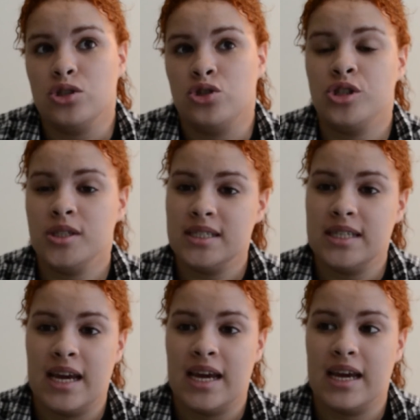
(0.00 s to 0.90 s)
During the
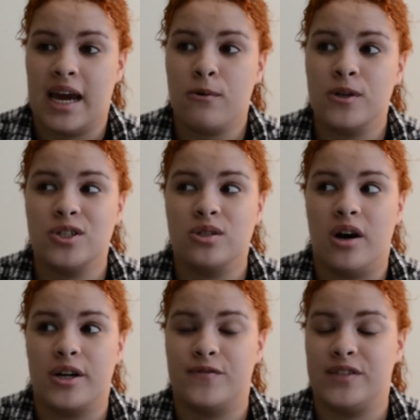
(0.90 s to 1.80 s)
day, I watch a
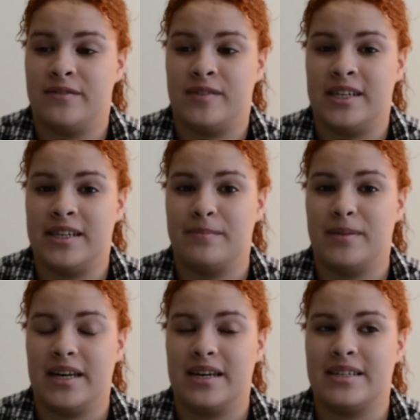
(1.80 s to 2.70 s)
lot of TV
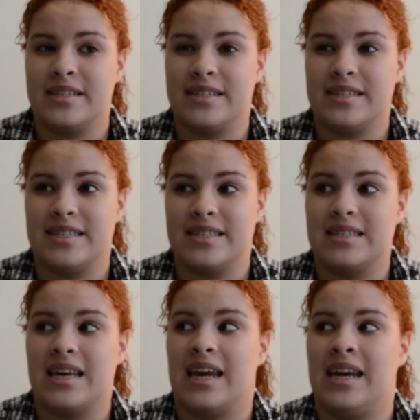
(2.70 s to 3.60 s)
because,
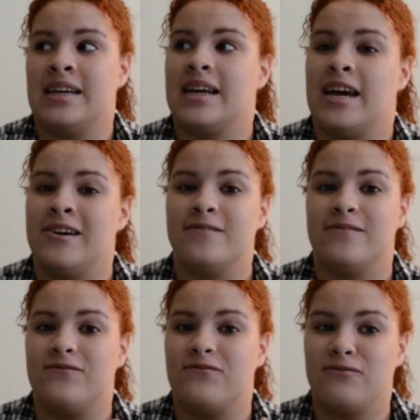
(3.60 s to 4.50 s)
again, I have
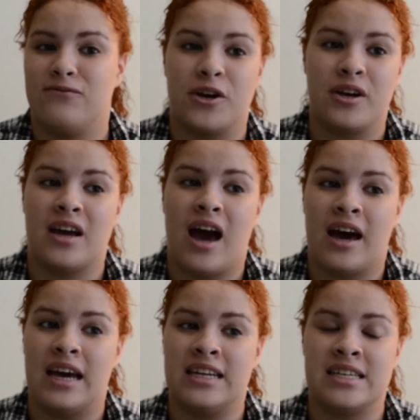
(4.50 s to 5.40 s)
very
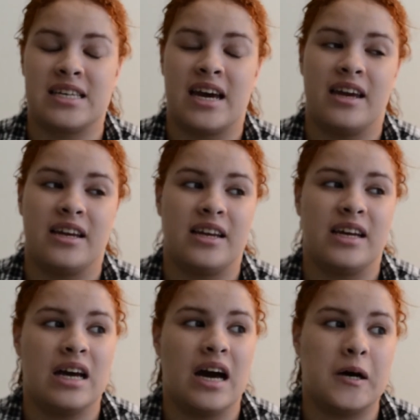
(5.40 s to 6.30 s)
high
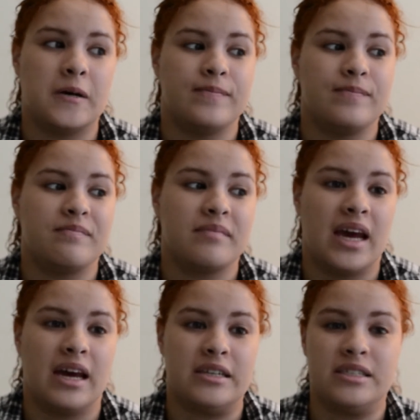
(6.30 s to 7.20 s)
anxiety
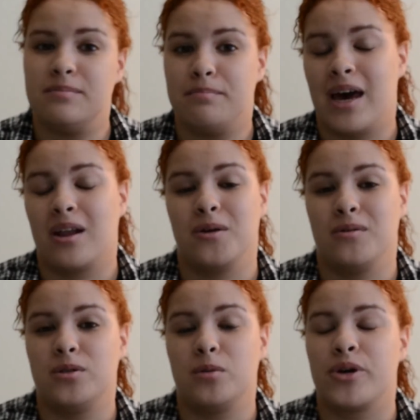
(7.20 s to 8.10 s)
and battling
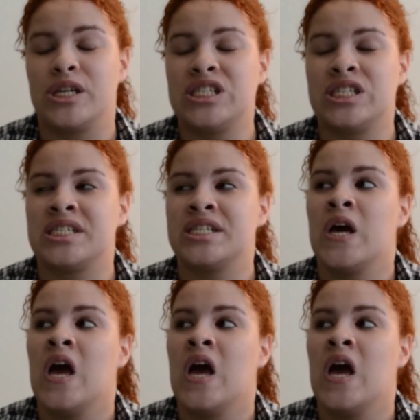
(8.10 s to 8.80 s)
with depression.